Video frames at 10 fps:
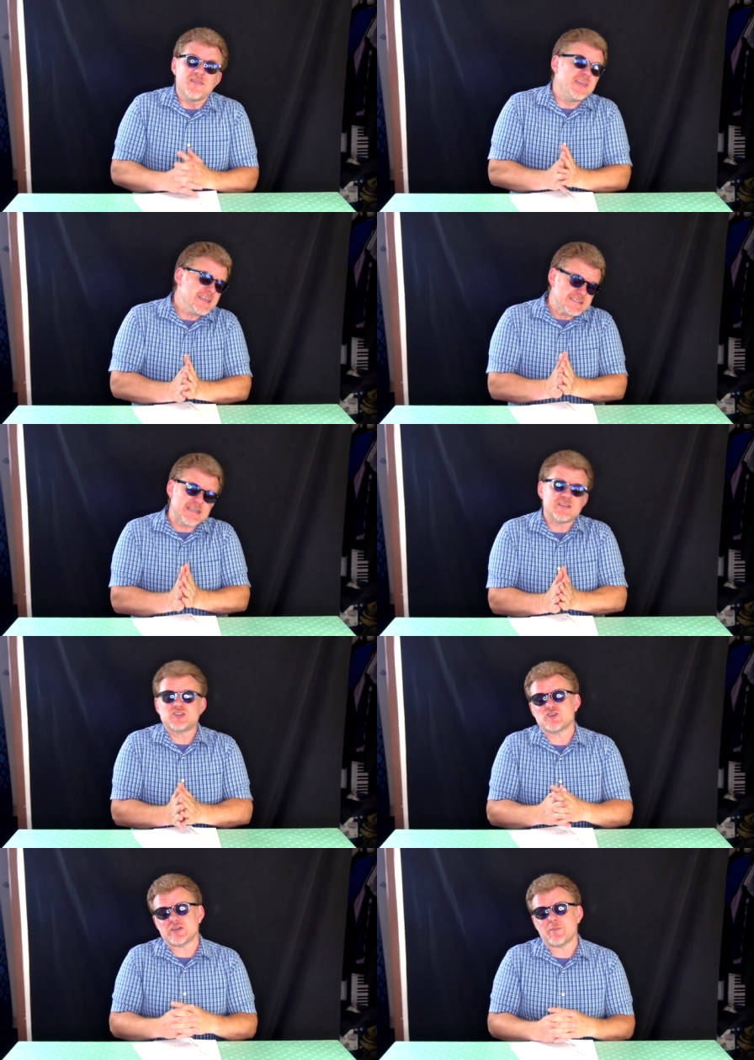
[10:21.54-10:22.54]
This
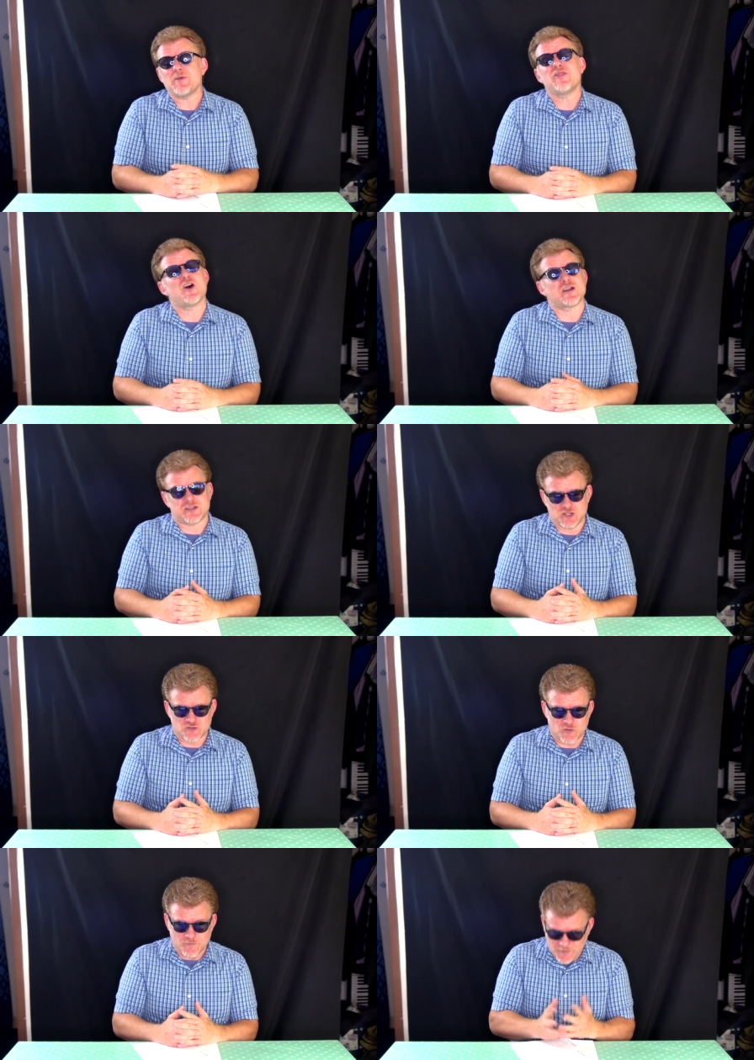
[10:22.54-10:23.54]
censorship and thought
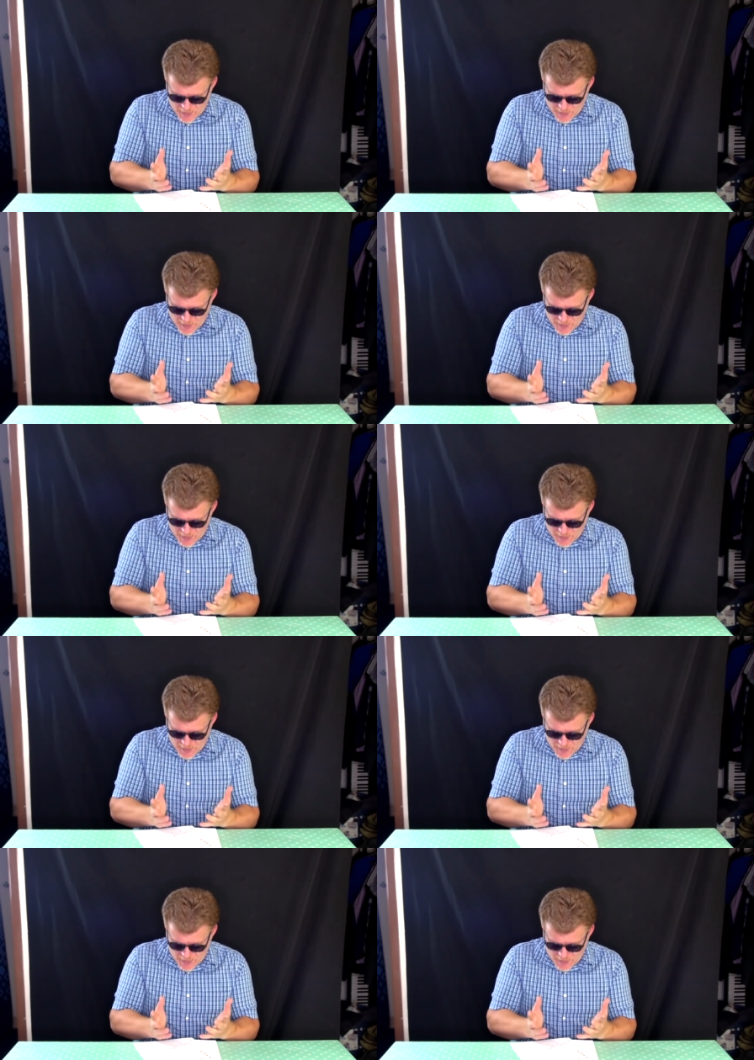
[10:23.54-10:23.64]
control,